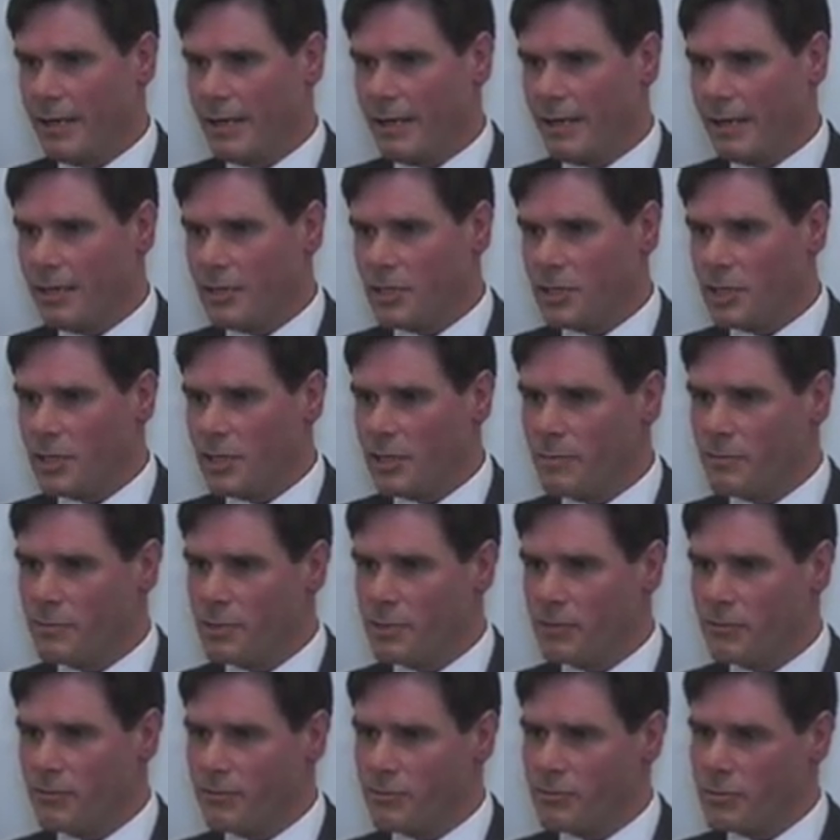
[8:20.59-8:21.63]
In terms
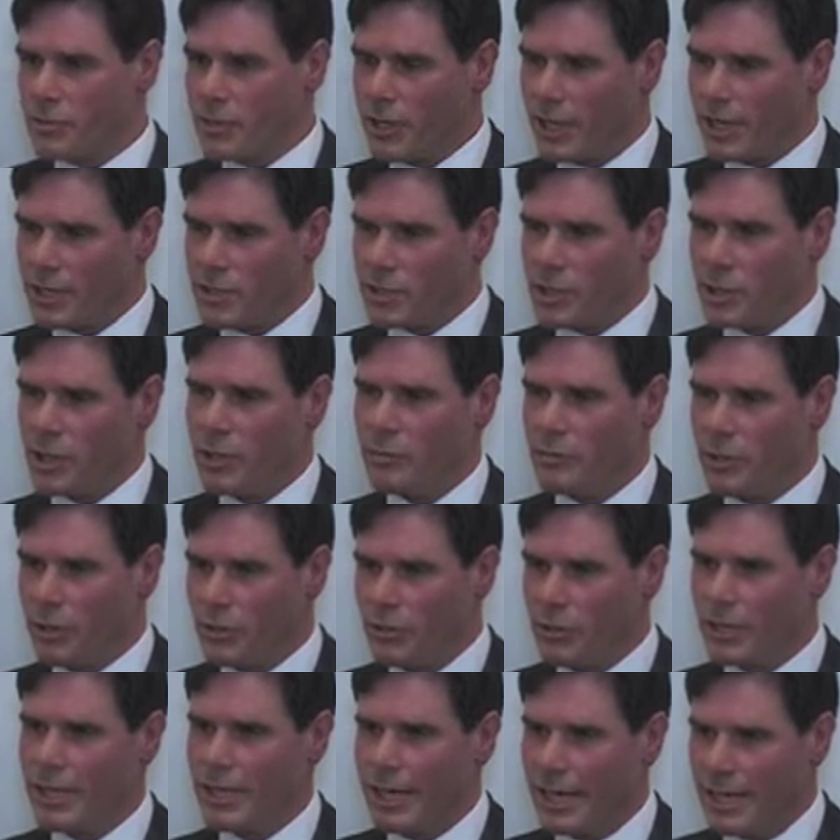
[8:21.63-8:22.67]
of trying to
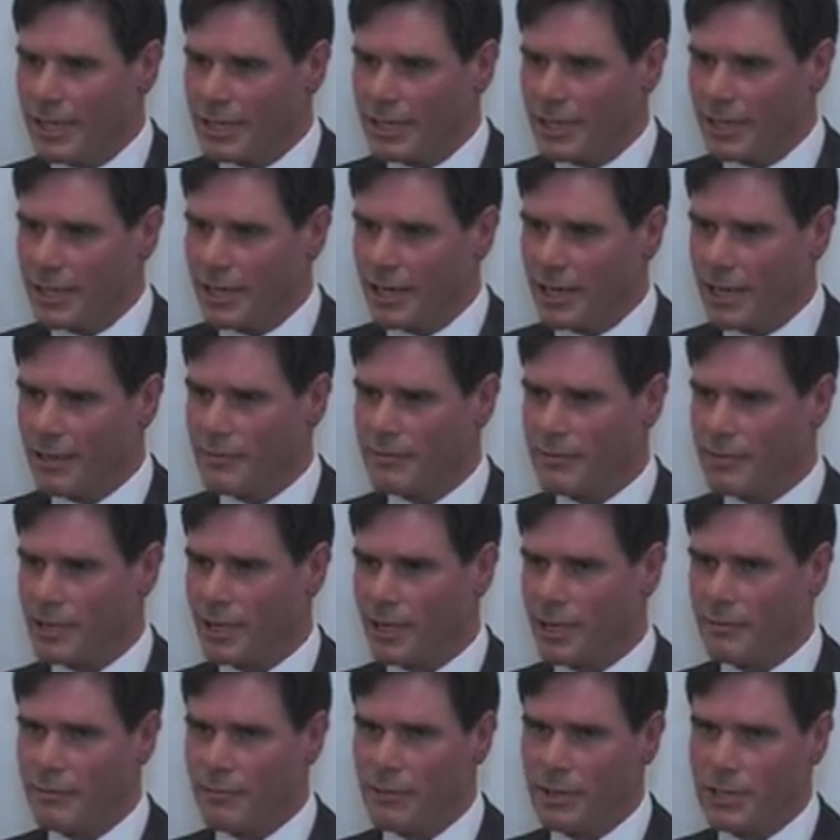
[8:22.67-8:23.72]
communicate a
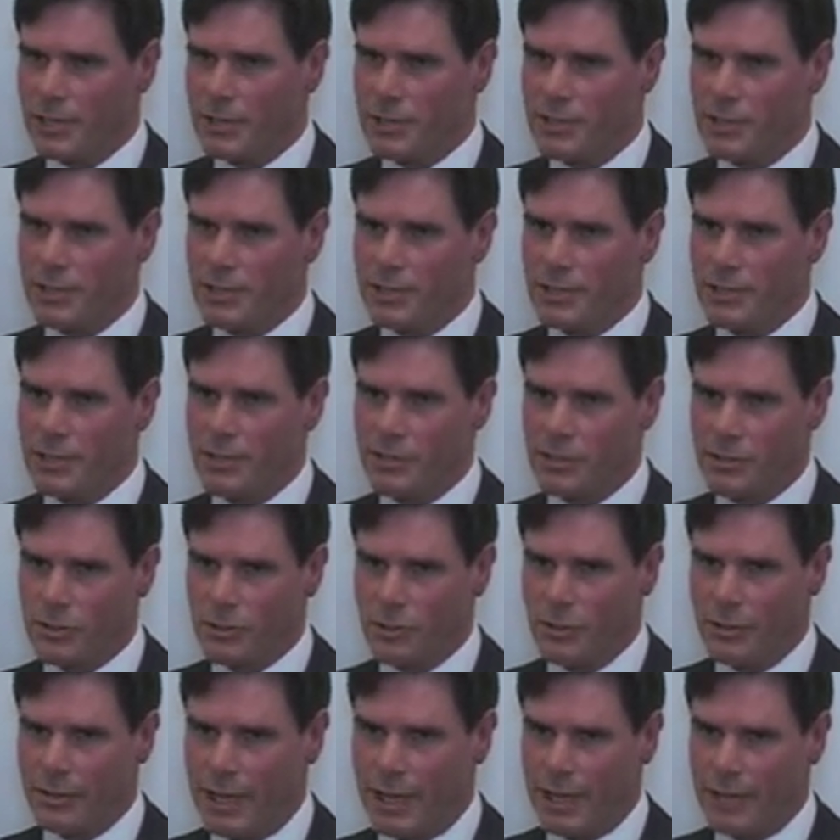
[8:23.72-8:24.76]
lifetime risk to
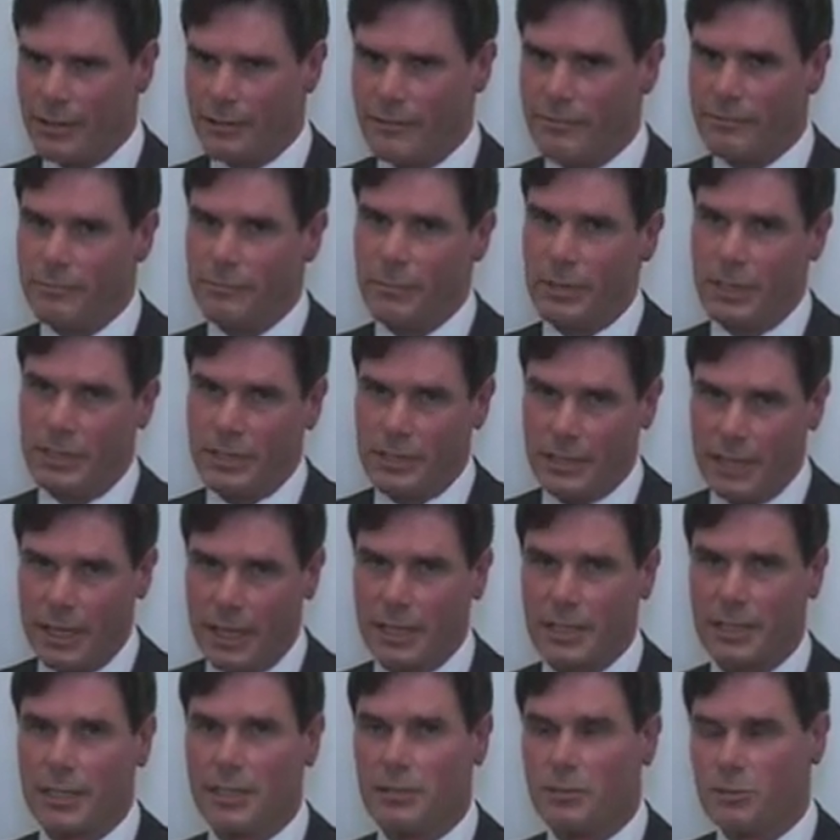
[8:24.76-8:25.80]
a man of being
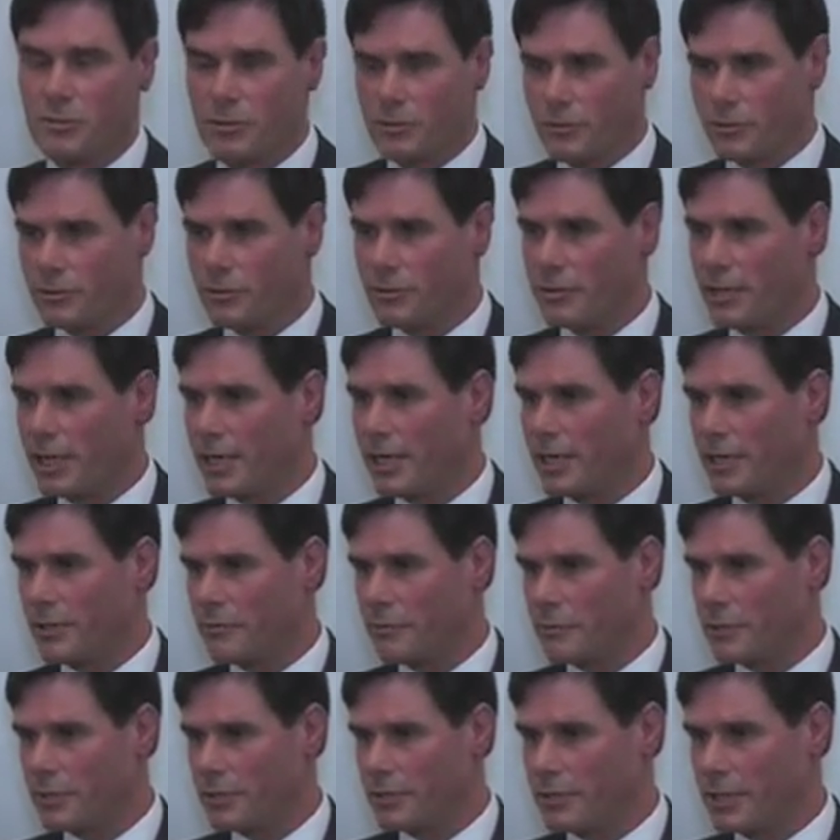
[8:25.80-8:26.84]
diagnosed or dying
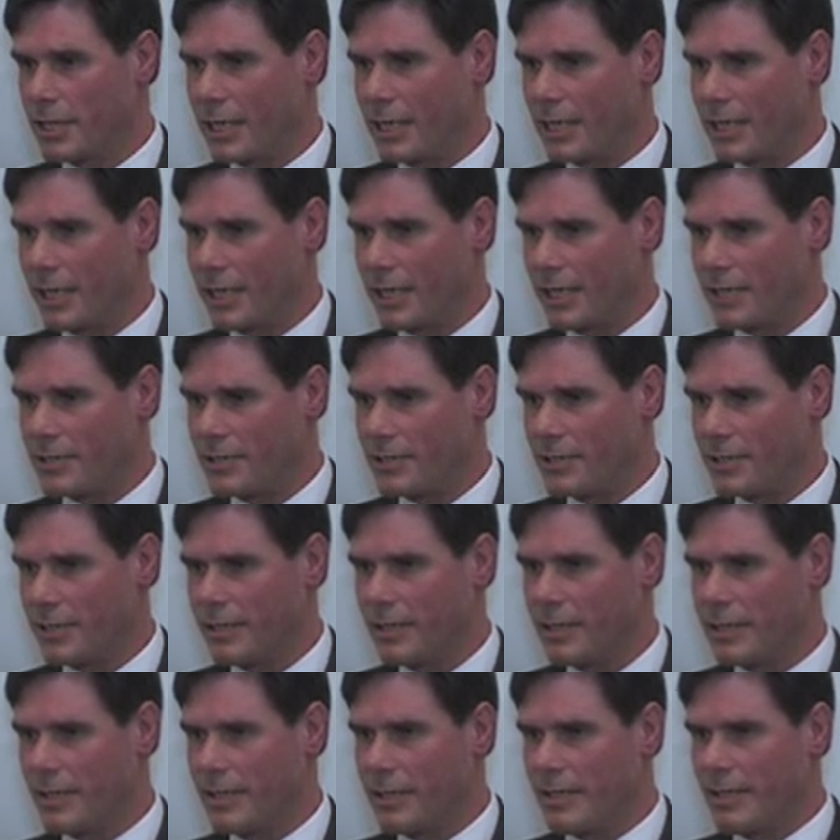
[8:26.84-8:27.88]
of prostate cancer,
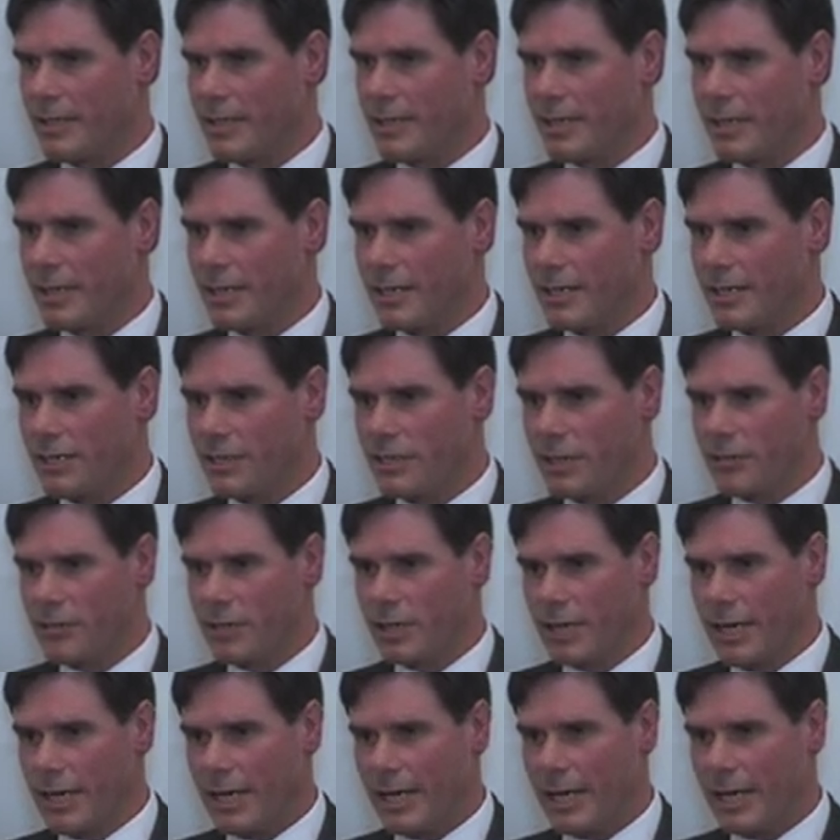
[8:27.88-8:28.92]
then in the
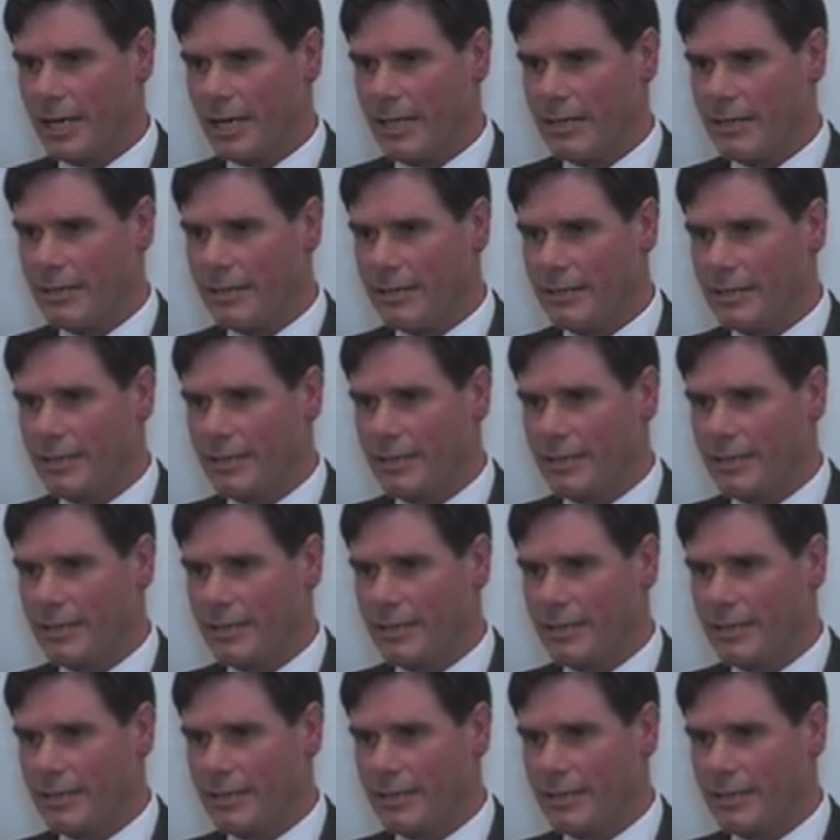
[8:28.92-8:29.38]
UK,